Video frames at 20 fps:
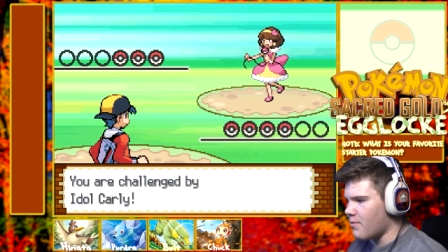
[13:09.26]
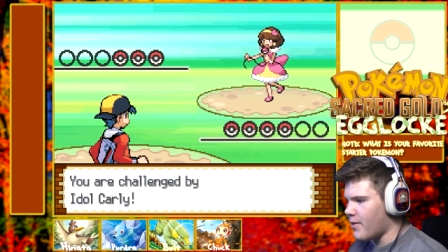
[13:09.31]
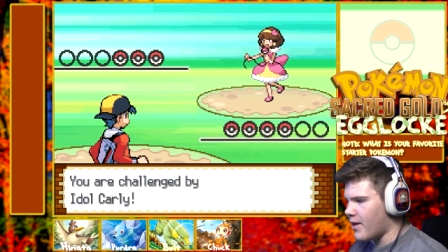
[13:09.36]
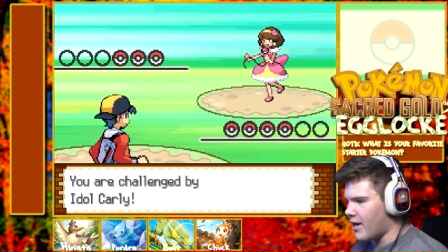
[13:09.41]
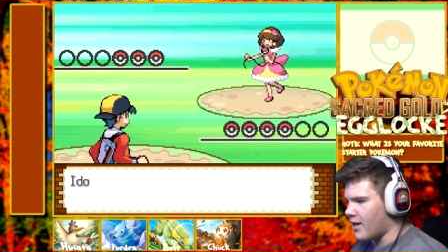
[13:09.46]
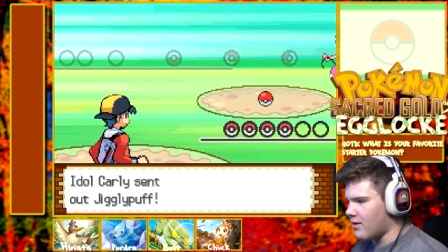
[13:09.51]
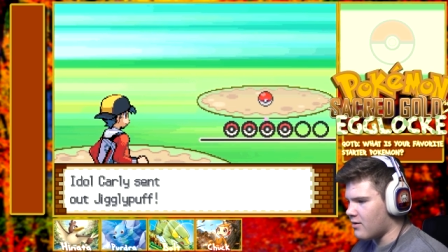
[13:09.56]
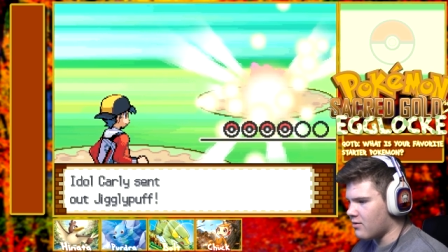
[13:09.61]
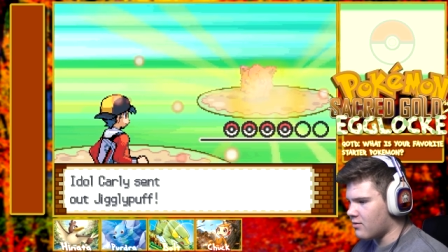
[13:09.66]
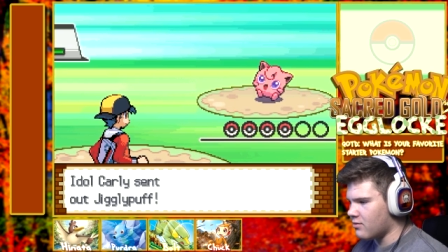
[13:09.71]

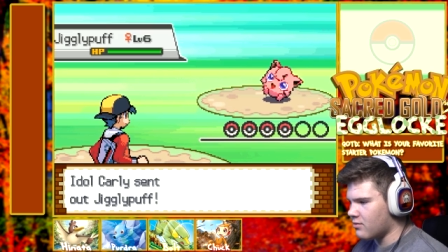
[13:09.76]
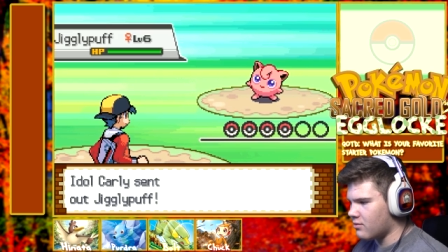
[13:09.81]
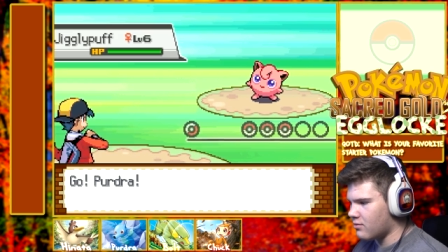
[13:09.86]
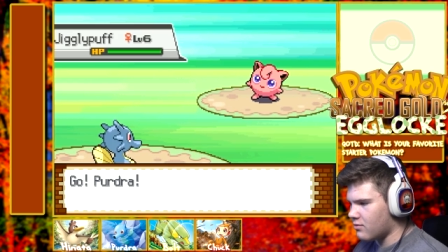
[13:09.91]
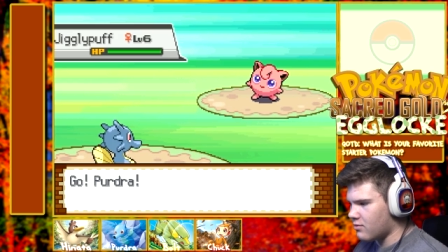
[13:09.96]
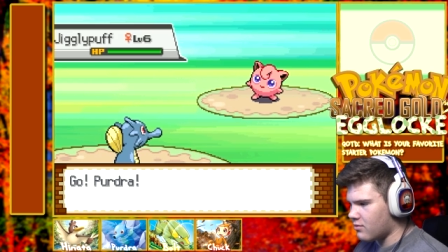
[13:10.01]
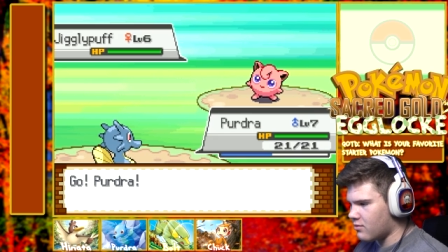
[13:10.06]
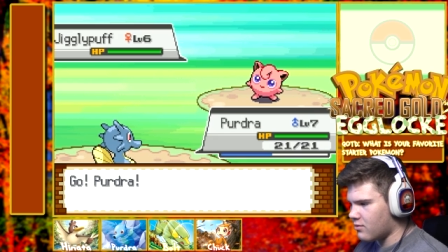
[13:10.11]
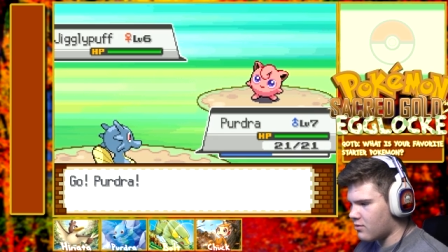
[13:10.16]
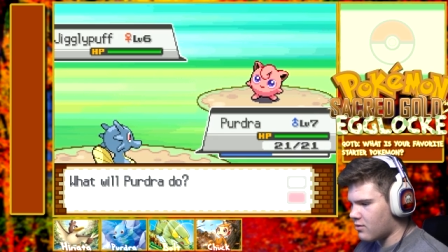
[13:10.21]
bad
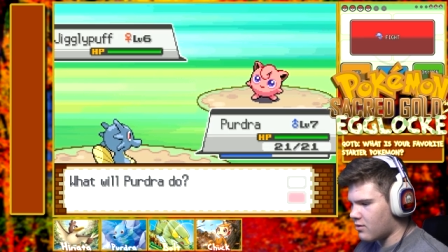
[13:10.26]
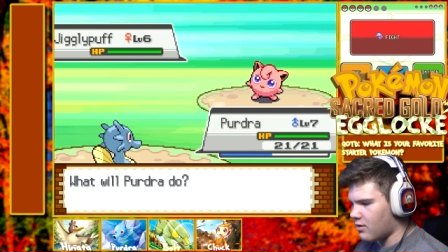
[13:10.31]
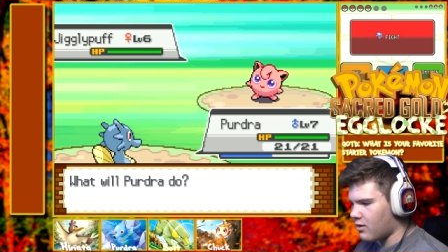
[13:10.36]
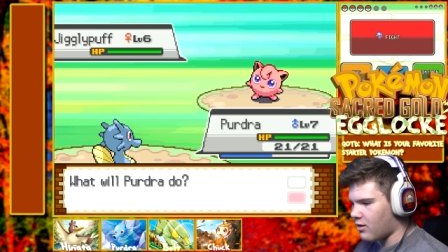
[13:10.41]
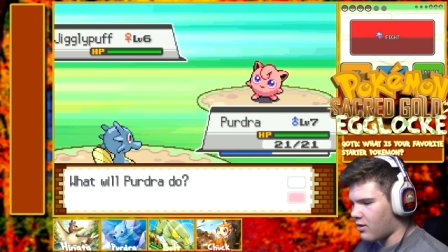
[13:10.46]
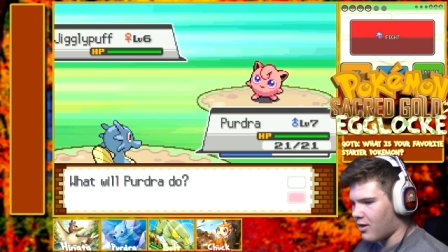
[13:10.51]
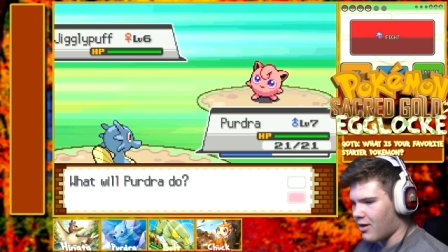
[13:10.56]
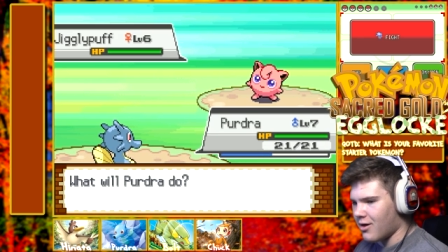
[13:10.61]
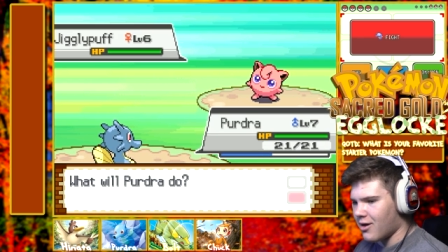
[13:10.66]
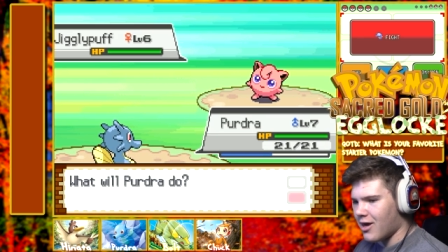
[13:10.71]

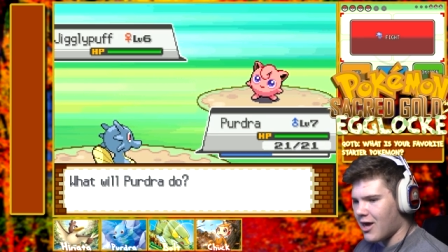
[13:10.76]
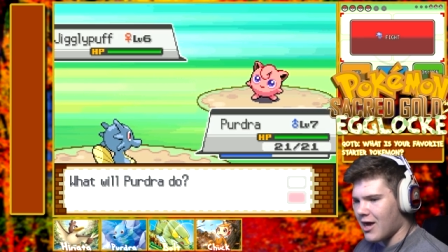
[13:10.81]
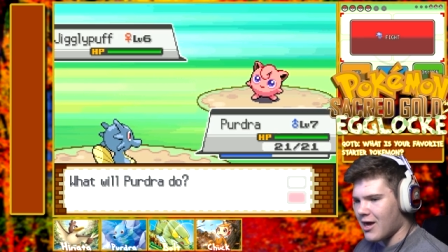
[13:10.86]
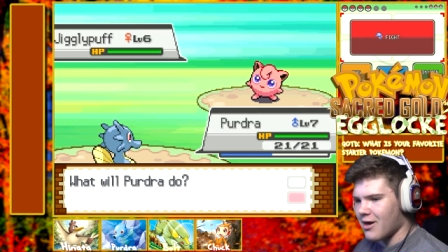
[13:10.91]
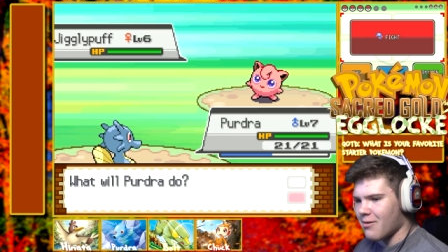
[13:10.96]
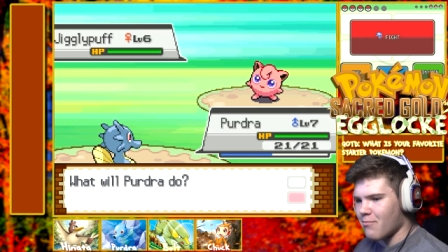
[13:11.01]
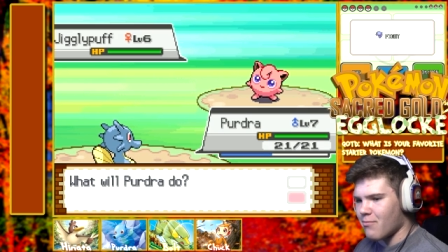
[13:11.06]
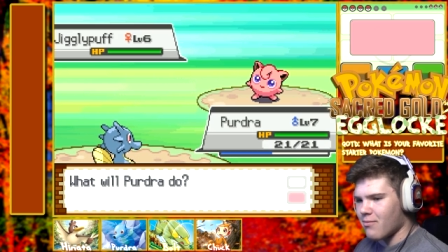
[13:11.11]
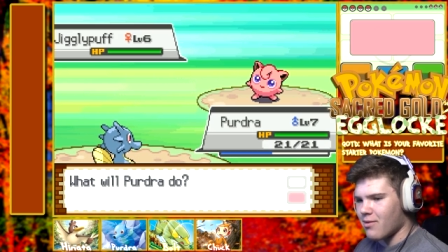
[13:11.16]
because I can't